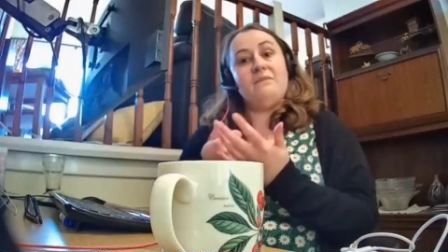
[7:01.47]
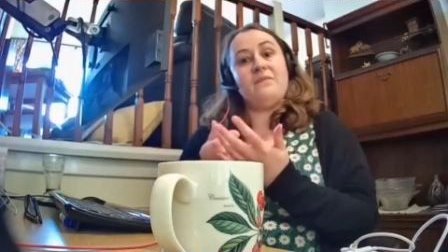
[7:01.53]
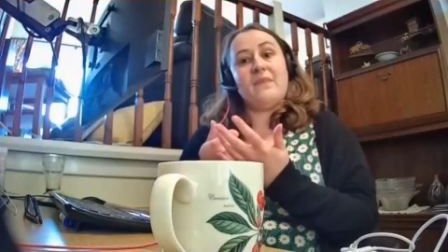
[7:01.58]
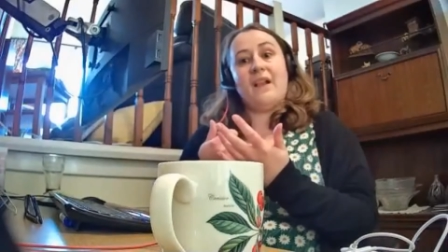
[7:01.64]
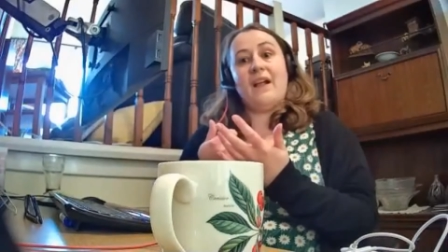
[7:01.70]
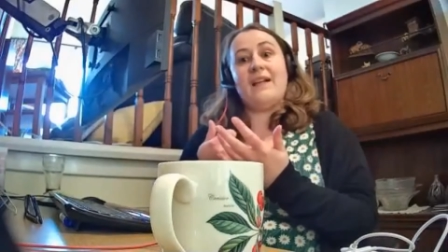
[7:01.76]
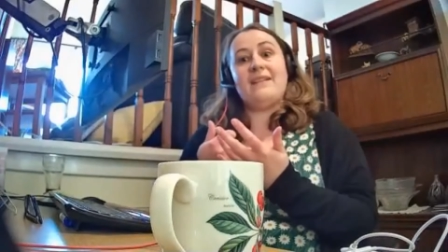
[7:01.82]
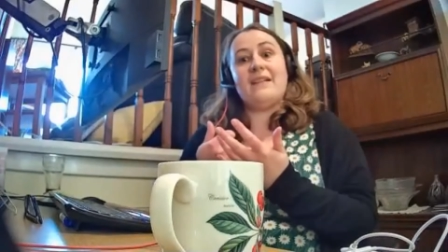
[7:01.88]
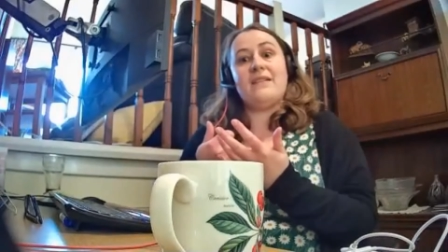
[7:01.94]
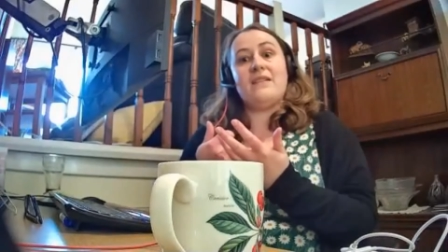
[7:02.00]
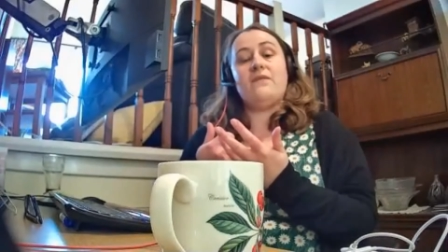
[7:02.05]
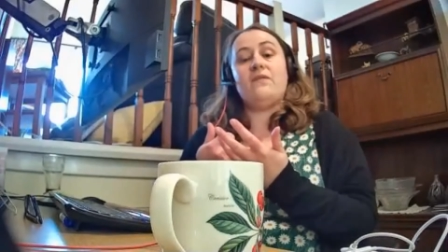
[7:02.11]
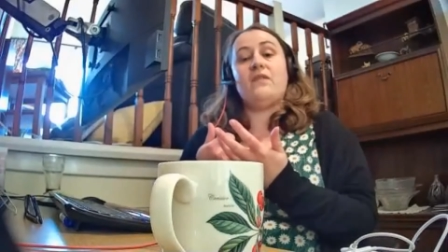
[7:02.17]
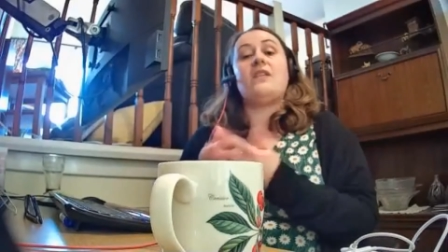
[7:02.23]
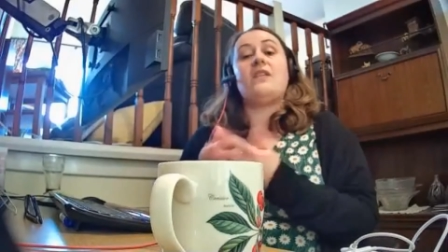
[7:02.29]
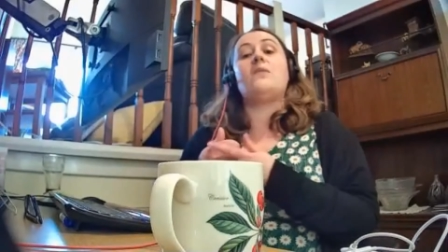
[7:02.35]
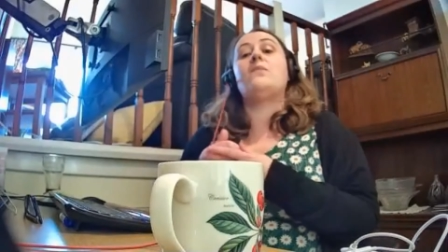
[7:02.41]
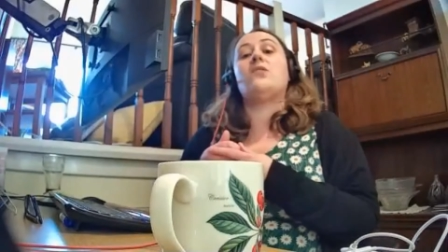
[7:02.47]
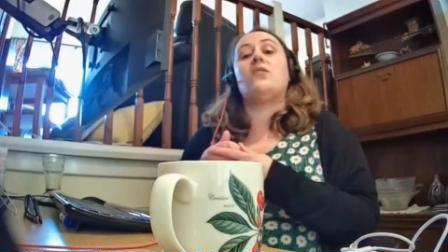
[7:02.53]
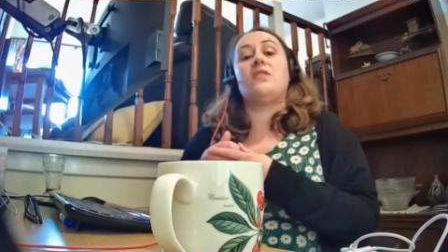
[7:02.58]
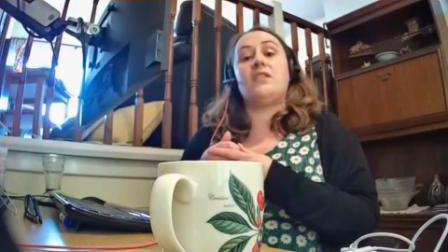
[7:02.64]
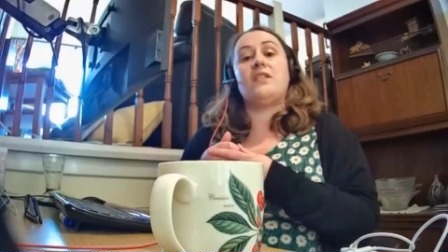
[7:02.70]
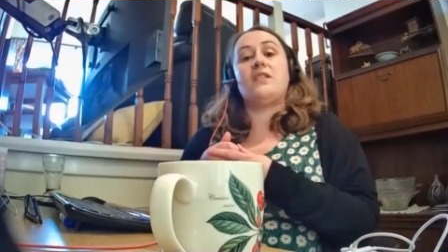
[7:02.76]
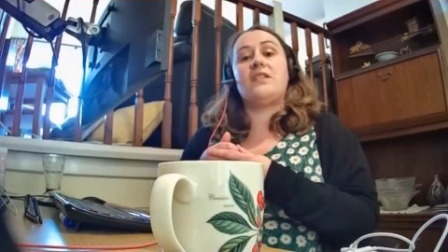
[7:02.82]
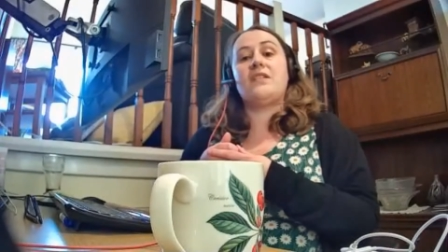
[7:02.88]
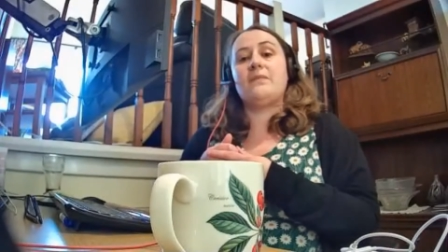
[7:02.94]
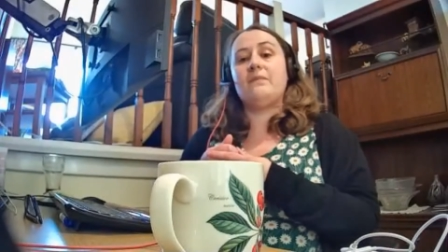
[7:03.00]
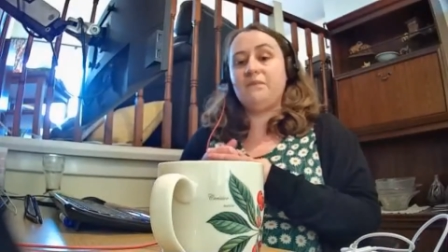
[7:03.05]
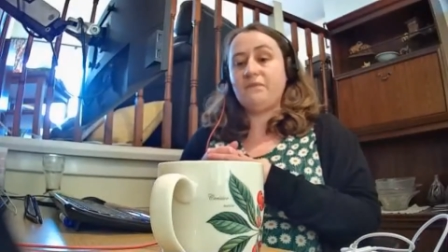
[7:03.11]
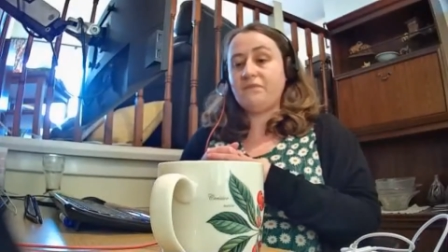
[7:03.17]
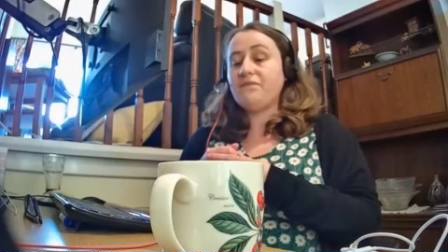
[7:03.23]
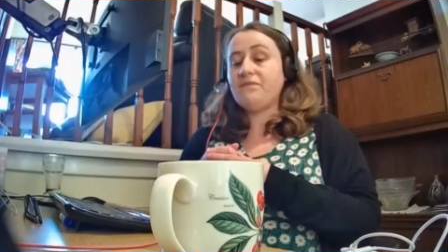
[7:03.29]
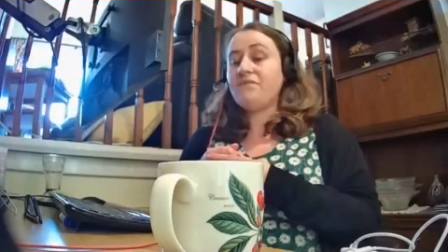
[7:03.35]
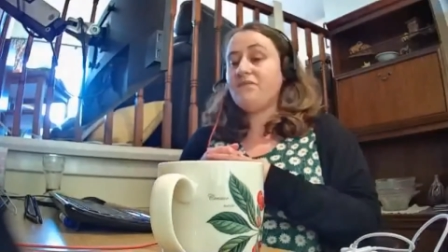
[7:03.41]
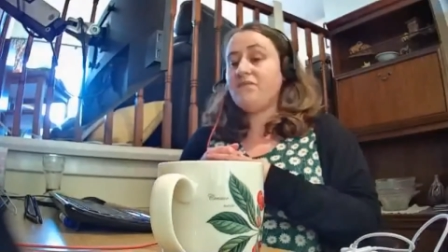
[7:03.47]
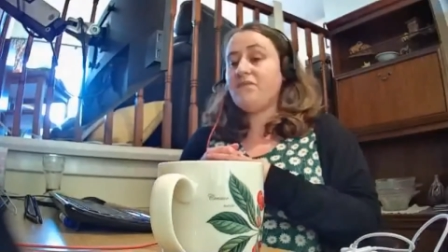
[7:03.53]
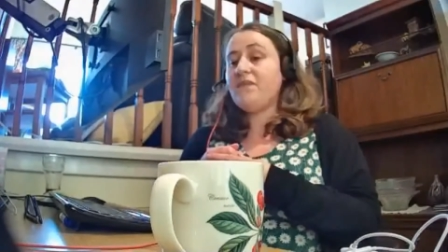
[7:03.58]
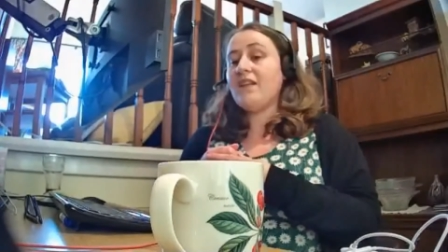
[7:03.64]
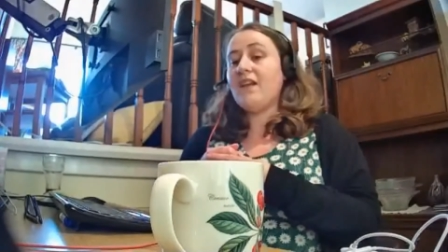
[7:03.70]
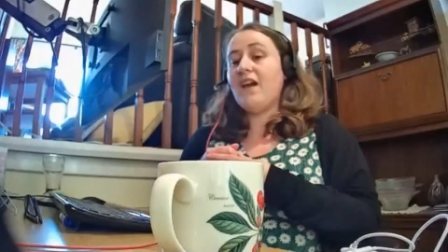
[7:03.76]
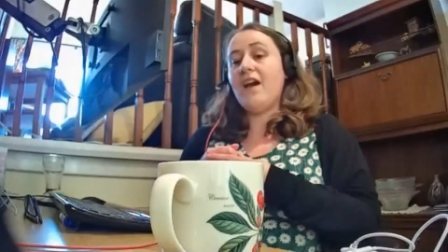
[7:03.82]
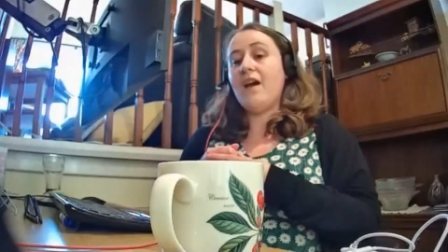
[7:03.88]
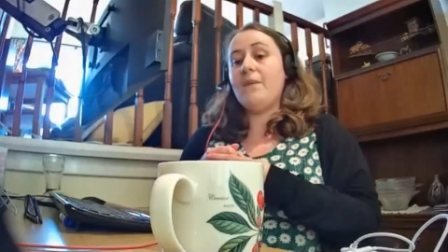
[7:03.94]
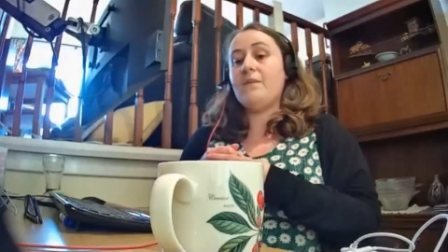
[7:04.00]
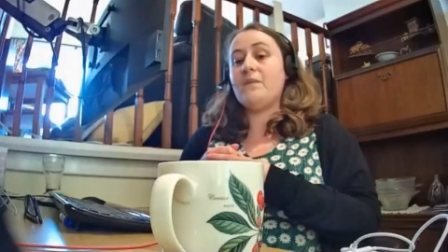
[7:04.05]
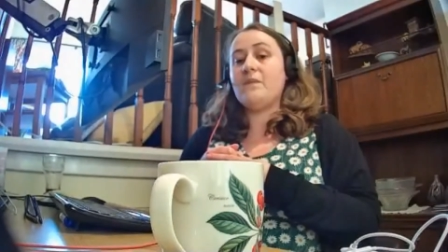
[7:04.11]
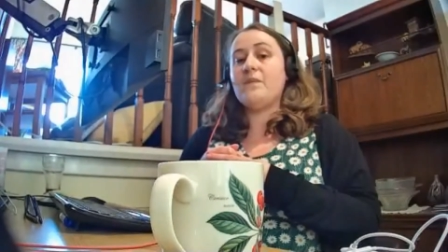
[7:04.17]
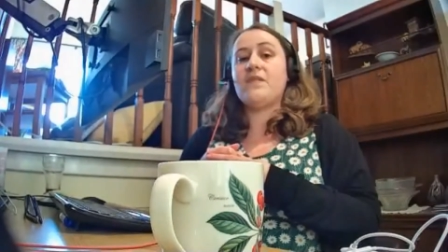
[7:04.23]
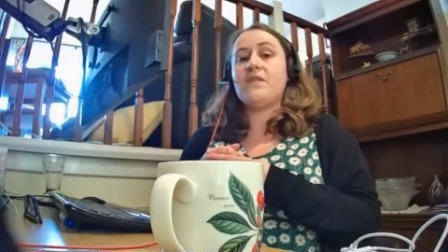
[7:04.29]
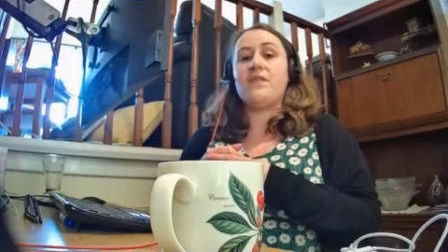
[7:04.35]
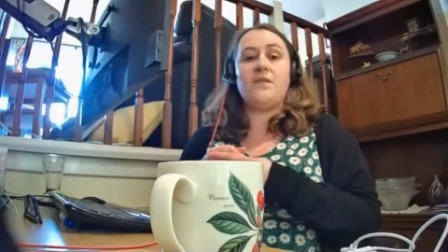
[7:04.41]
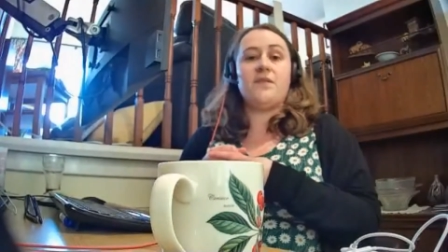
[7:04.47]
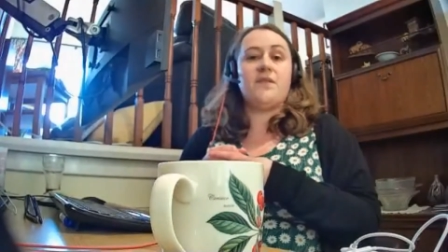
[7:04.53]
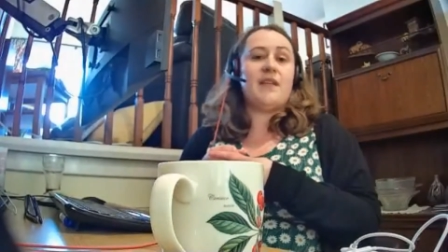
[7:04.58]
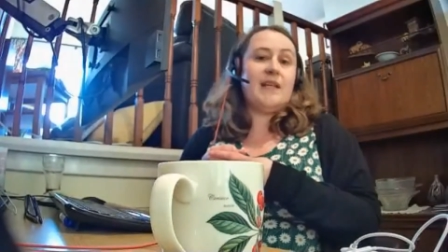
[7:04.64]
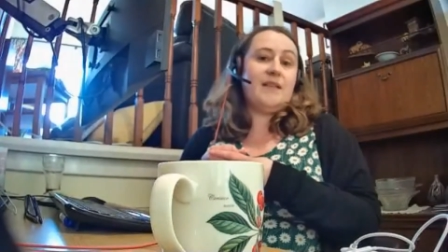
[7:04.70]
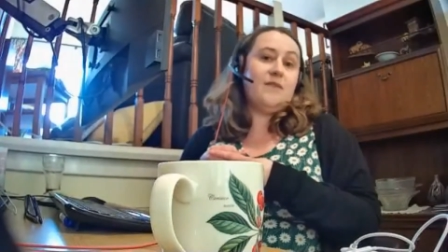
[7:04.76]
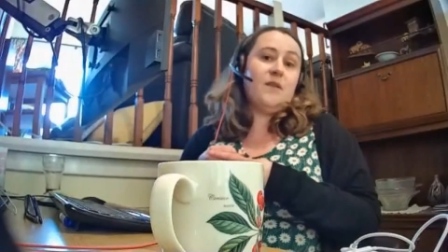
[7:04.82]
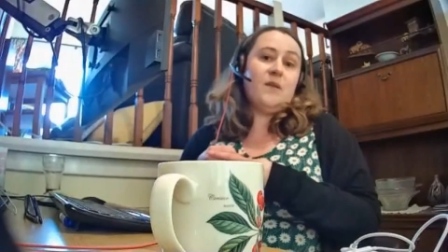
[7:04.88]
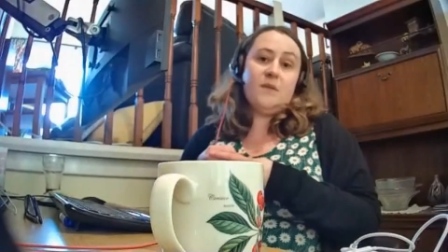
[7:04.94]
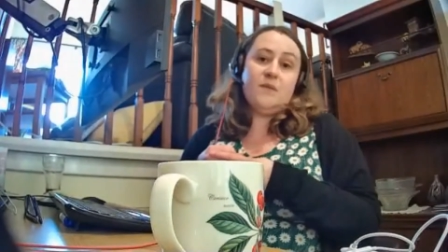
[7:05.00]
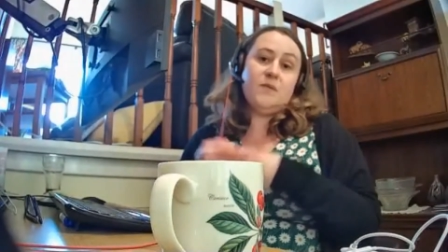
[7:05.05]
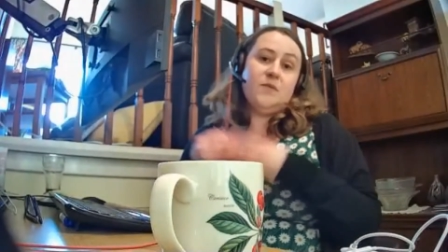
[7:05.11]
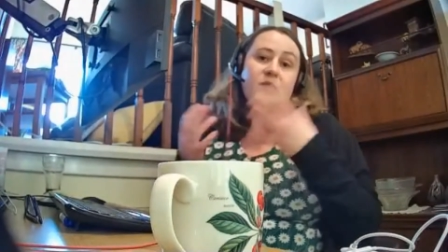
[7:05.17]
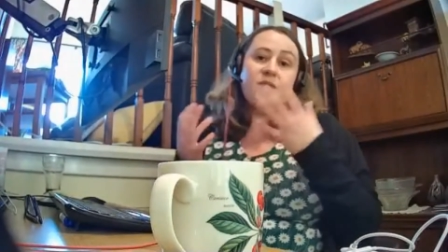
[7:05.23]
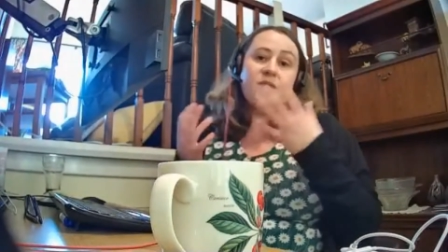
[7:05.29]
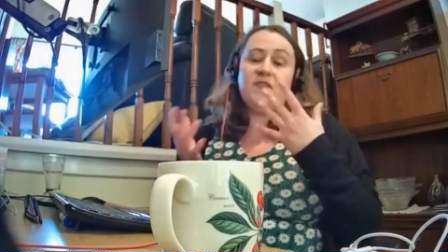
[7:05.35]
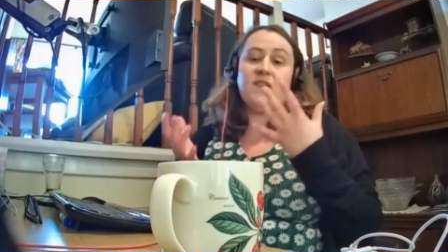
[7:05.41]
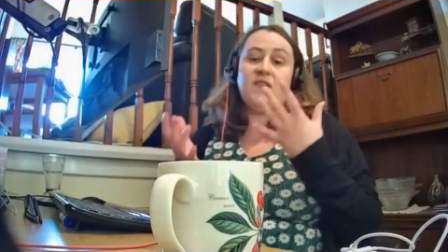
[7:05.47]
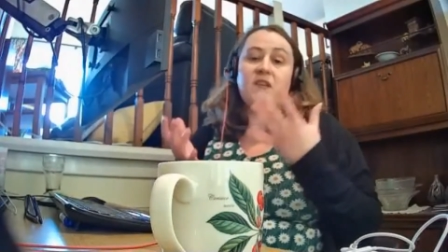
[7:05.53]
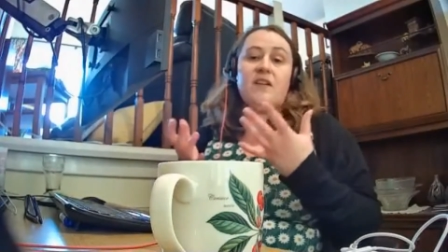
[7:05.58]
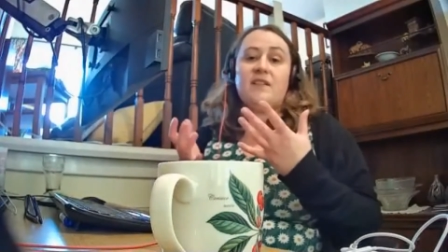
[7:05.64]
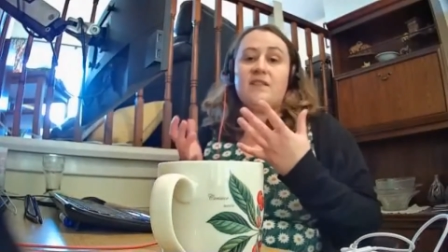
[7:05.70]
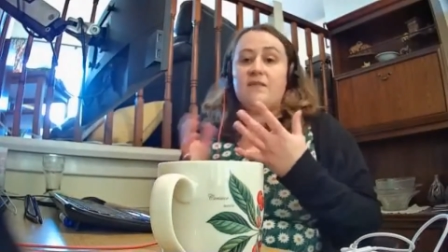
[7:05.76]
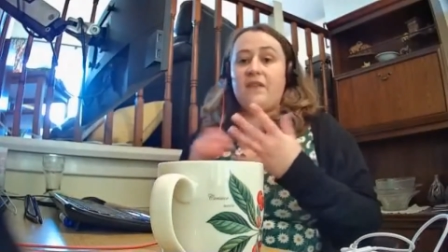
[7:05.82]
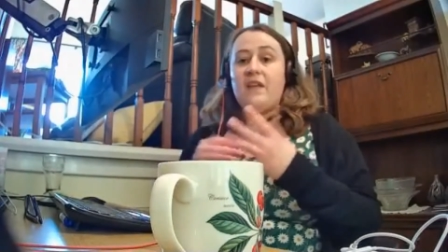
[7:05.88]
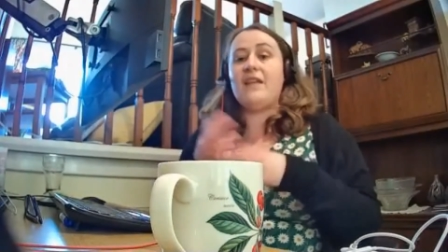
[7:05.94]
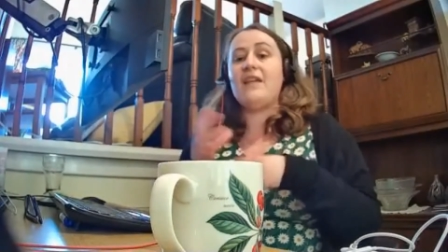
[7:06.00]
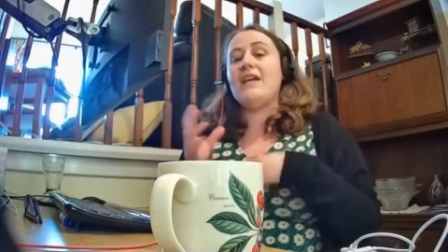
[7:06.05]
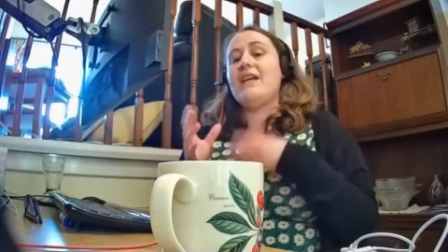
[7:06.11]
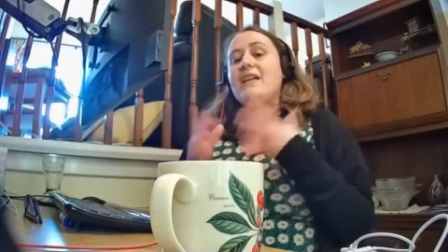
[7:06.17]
identify the product. And also the size of it.